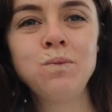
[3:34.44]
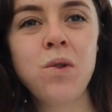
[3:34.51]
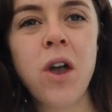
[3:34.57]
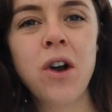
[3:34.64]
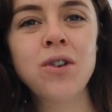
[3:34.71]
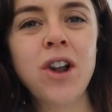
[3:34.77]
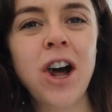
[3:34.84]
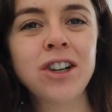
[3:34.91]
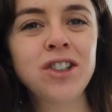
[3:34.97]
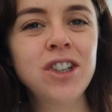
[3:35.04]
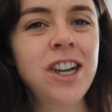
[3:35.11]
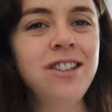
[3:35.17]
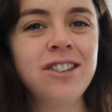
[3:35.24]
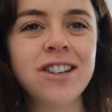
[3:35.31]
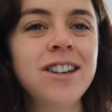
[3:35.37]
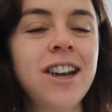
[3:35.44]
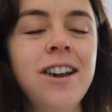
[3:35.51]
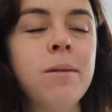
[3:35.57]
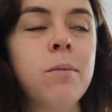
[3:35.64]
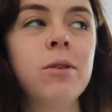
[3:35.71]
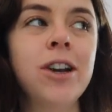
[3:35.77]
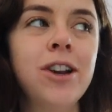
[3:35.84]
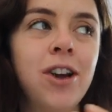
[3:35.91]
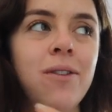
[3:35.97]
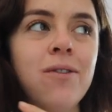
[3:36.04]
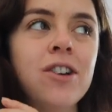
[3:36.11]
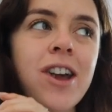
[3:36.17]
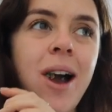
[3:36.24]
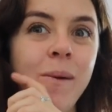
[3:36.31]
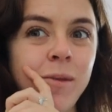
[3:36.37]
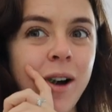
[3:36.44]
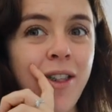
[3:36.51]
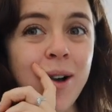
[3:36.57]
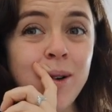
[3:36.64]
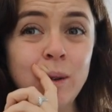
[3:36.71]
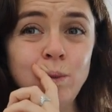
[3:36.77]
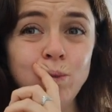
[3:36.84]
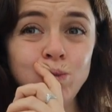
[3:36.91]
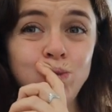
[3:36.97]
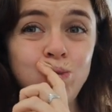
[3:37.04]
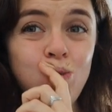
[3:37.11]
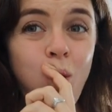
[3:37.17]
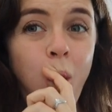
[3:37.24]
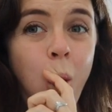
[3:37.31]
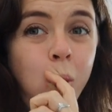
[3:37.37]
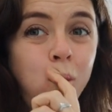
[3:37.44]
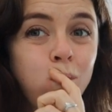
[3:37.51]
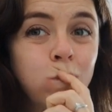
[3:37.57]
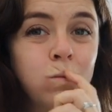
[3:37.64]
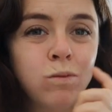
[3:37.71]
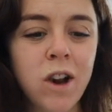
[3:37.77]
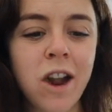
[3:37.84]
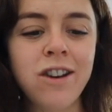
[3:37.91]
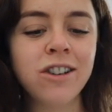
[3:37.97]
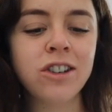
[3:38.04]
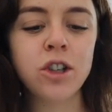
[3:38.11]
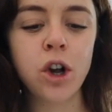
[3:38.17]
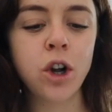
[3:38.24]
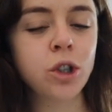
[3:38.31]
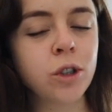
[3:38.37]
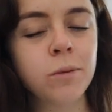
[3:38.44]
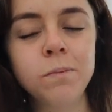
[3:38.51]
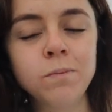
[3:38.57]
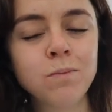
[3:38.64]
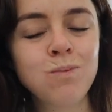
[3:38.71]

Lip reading: I could actually just eat a burrito every day, I think. They're just so good.